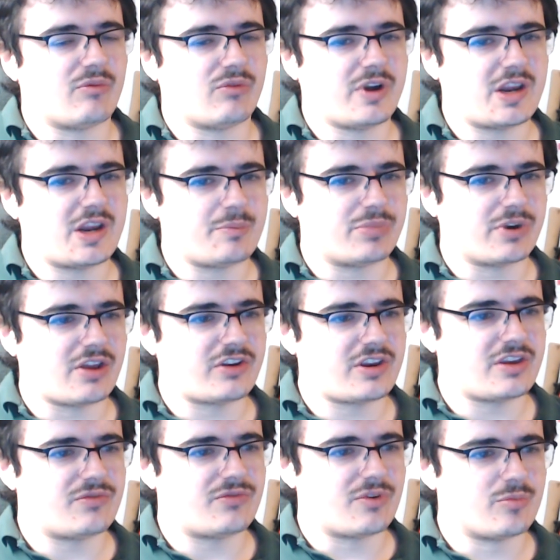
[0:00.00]
really
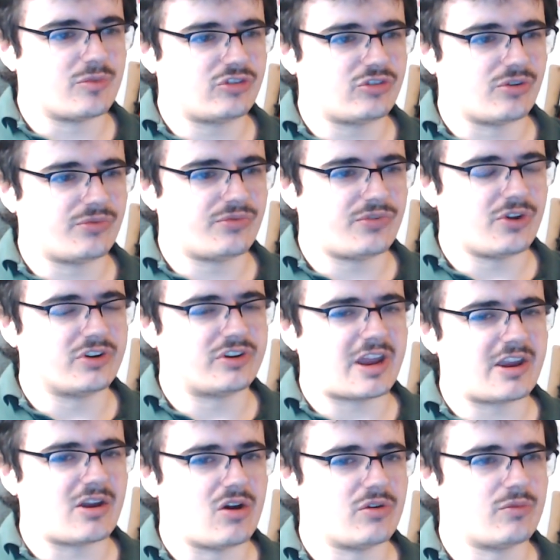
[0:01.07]
bloody from the sort of third
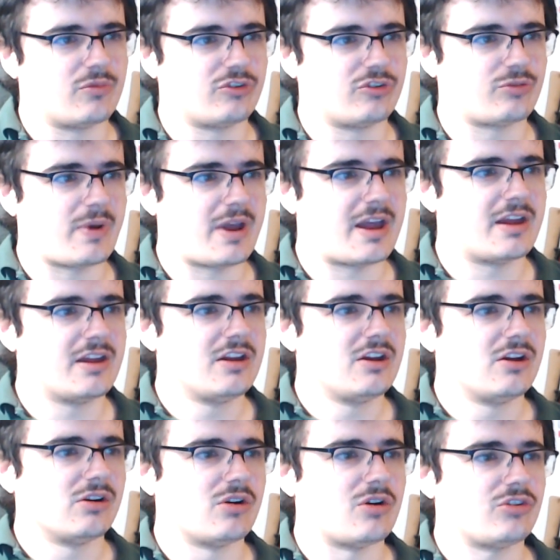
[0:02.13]
day on, was where
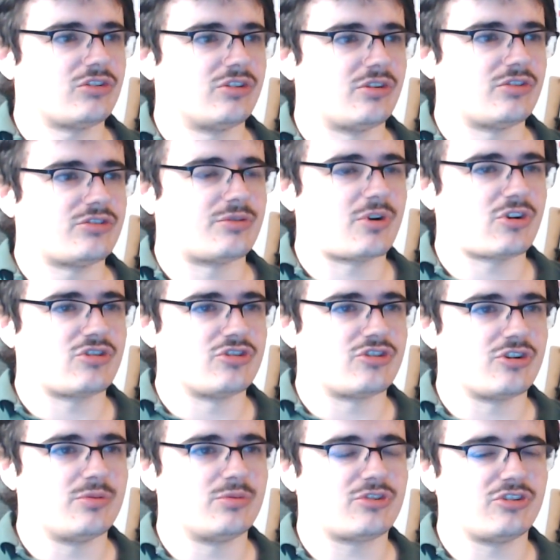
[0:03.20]
lots and lots of Russian
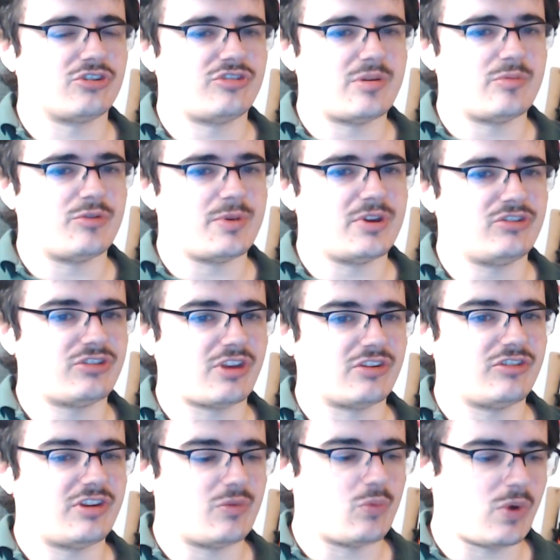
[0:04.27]
troops just seemed to be
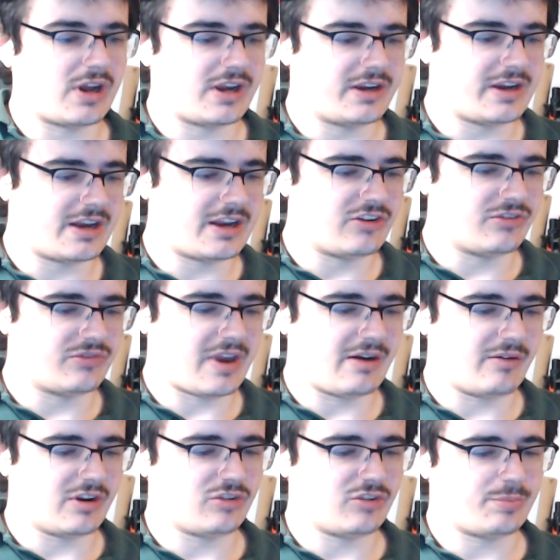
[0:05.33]
sent in willy-nilly to
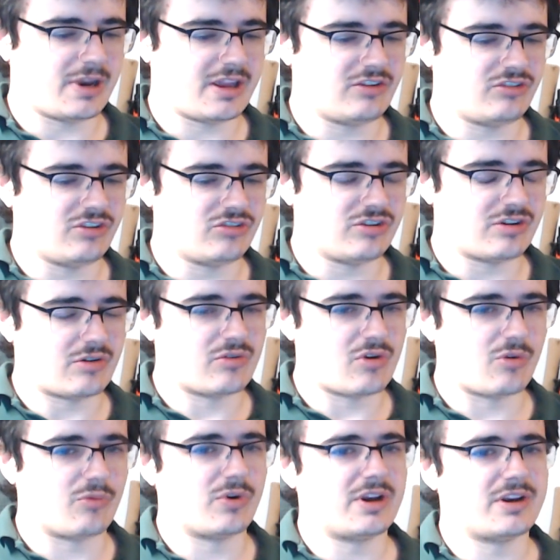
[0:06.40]
various places, you know,
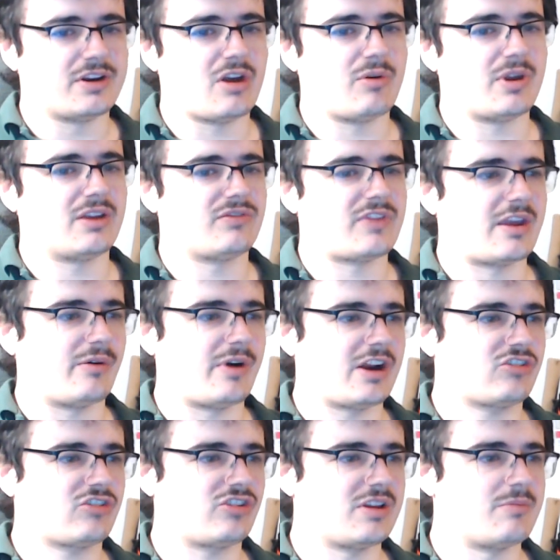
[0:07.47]
not really knowing if they were
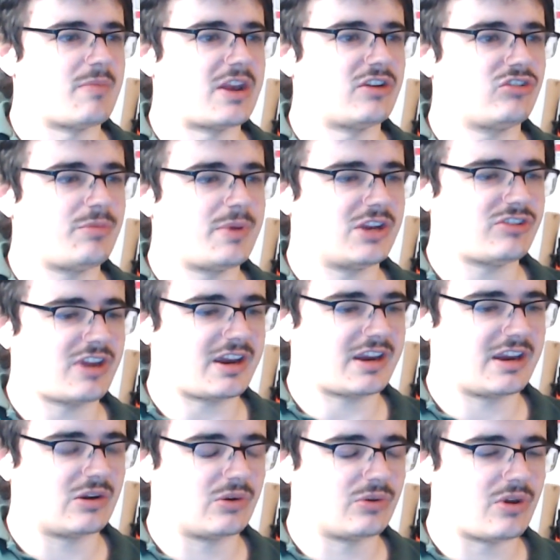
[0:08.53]
actually meant to be
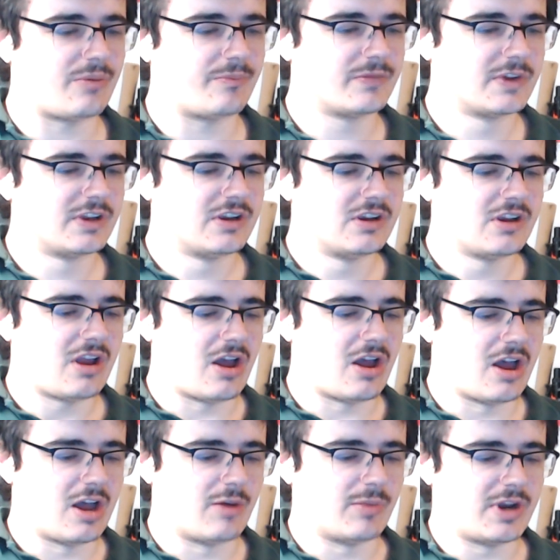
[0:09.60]
attacking or not.
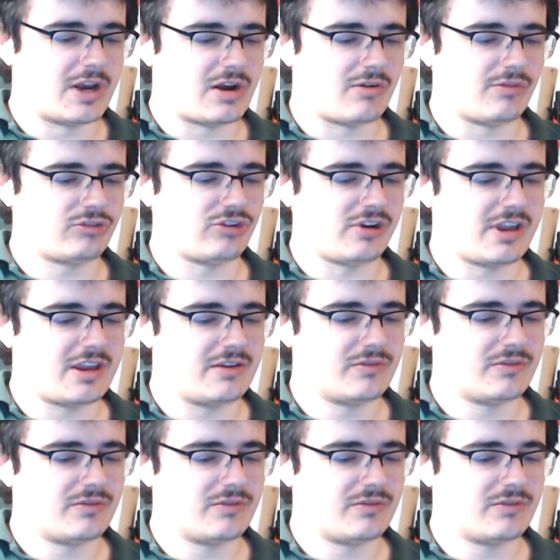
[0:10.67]
And then obviously